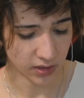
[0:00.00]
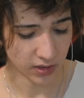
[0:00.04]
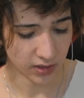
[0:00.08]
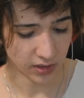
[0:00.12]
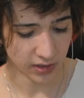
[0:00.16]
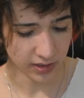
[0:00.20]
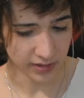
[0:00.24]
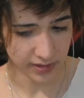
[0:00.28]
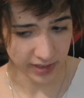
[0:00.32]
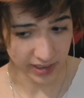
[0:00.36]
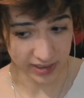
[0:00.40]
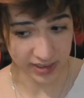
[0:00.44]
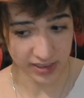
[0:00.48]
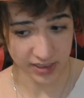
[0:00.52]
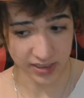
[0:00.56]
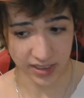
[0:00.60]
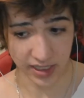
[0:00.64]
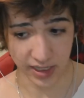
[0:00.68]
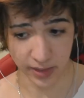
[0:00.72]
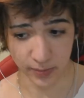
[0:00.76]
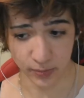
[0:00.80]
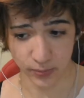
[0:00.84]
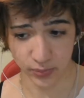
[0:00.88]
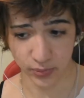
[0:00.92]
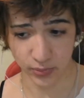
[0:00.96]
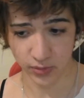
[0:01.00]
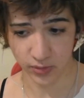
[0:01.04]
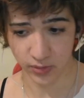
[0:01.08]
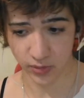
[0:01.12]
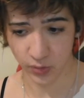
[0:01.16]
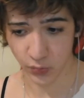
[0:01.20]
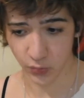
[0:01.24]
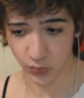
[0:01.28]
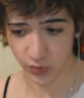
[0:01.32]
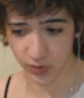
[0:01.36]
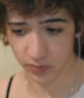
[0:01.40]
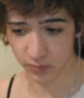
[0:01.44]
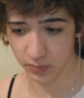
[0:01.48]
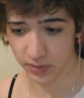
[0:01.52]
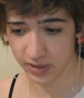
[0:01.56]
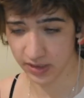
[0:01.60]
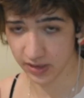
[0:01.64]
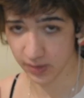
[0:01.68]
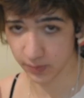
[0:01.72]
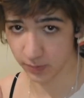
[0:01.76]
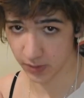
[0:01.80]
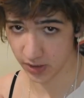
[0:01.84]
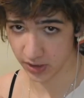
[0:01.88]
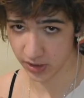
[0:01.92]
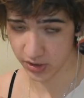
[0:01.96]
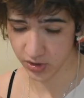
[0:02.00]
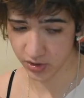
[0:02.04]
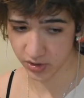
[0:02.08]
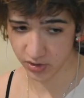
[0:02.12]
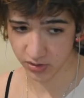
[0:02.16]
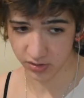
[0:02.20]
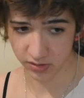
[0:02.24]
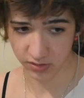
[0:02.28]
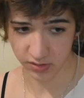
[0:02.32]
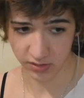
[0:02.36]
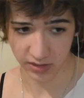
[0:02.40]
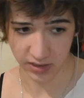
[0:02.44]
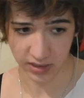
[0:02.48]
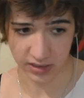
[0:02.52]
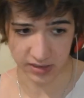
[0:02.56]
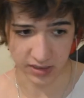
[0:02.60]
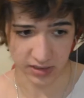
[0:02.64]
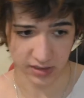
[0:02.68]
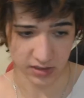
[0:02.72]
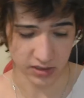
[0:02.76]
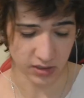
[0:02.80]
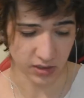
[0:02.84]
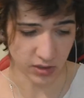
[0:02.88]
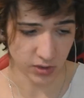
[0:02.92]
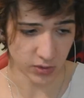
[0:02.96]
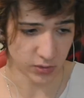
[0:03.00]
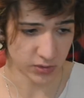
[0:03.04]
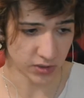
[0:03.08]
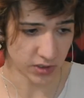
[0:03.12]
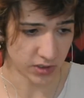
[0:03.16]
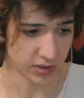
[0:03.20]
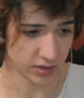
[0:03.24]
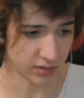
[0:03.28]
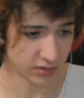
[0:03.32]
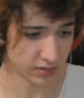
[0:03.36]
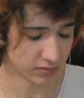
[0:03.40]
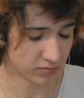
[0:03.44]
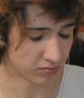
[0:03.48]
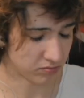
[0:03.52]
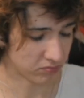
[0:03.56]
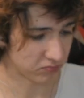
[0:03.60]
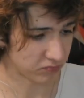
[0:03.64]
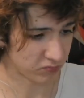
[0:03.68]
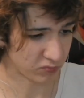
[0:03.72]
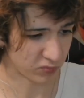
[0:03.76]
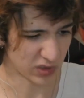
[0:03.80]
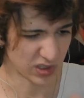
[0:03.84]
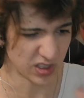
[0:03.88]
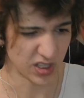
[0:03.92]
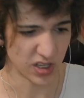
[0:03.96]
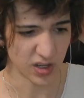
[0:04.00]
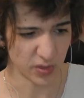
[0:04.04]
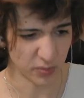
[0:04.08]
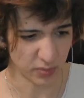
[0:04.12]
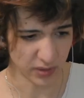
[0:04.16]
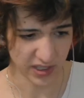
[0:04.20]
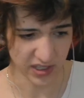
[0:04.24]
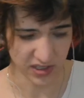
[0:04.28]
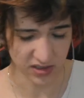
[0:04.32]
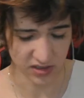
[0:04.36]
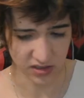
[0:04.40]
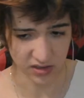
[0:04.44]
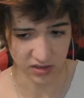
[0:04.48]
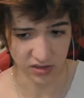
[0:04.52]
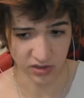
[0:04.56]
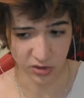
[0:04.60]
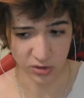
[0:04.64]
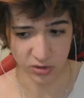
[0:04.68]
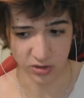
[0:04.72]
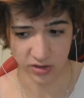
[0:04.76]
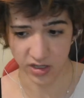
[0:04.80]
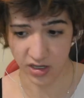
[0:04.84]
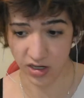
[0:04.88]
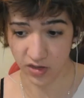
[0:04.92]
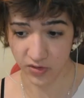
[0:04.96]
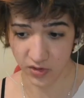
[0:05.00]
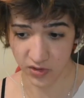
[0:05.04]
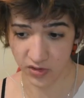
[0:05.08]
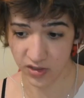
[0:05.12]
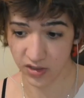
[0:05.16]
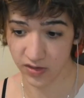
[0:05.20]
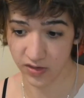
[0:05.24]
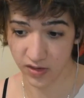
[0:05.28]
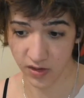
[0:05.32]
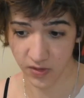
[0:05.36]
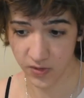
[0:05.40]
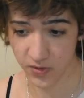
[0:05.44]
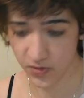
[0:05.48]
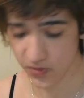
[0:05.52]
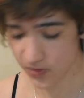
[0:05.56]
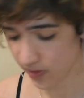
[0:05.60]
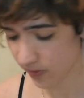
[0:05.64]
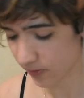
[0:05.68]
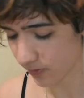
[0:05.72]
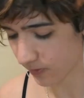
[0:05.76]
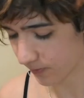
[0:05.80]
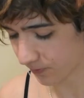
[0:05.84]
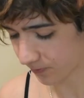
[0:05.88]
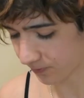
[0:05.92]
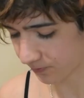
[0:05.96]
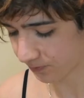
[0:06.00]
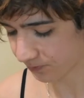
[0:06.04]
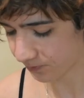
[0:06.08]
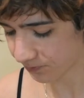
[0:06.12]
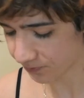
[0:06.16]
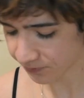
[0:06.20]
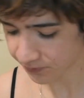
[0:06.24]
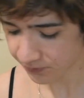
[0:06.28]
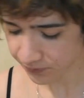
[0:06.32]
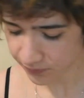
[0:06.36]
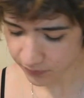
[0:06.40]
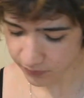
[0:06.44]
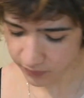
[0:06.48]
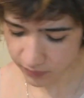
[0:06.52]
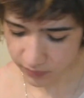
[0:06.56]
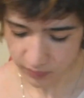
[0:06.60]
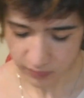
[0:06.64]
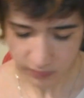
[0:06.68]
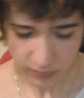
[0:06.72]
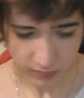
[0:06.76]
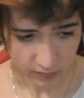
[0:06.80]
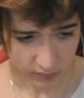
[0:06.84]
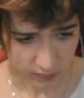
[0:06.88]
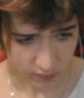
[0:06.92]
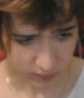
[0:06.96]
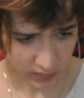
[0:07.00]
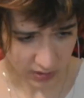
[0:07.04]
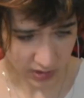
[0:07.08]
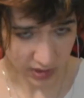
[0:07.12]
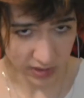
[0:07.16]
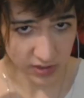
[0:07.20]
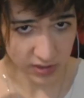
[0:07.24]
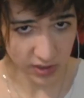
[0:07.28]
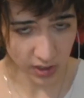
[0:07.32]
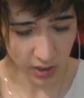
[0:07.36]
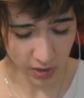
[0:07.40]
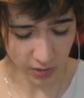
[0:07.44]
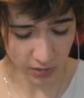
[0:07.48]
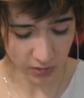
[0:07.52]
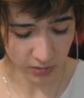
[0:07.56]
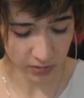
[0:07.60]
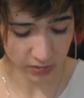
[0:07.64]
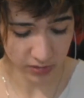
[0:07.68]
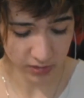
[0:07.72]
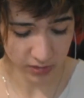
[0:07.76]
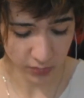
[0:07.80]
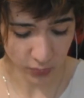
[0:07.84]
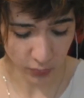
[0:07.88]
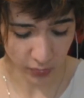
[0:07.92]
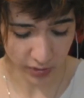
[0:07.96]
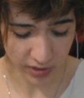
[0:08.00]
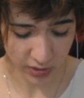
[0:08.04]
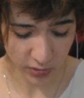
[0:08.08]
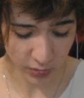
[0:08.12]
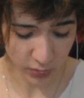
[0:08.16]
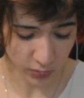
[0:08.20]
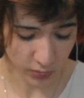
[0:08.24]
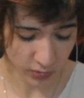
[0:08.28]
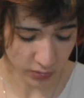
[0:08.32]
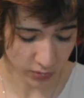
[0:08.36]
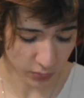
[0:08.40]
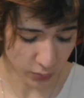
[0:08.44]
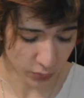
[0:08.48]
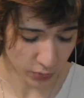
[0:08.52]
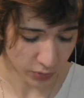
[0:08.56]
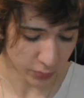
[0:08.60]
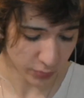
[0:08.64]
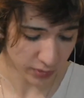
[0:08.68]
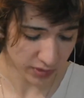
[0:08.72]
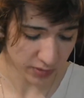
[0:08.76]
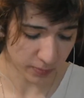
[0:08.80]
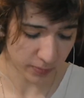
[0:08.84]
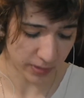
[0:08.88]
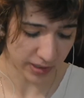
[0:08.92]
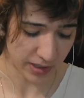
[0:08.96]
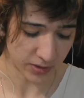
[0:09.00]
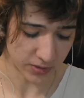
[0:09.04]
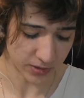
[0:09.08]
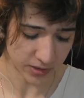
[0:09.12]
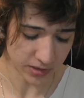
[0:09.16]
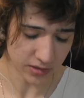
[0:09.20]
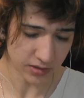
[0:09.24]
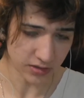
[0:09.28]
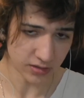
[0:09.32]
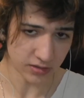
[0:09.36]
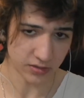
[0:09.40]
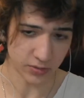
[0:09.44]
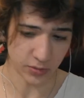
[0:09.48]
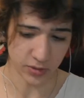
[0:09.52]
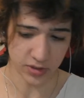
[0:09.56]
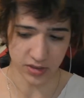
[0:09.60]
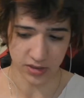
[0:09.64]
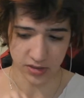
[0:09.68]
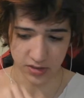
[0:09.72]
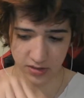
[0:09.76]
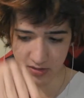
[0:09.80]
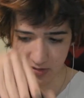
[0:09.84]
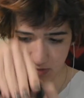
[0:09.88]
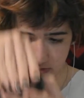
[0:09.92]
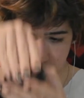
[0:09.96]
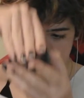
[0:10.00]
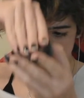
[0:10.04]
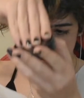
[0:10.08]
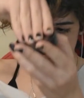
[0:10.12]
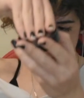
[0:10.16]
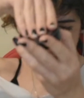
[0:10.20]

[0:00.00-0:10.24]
next step would be the blush, because it goes on a ton of places, usually underneath other stuff. So when you work with powder, which is the